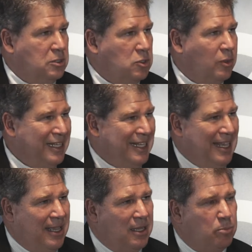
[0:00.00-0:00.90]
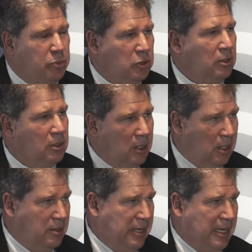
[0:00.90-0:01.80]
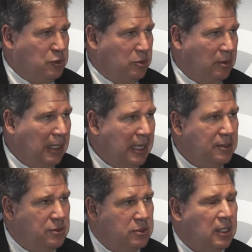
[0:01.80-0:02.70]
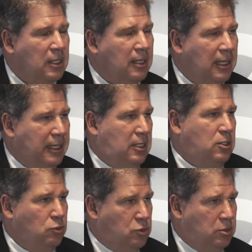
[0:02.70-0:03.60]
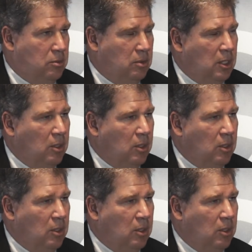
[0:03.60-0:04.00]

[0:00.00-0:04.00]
and so it can't pull on the natural lens like it used to.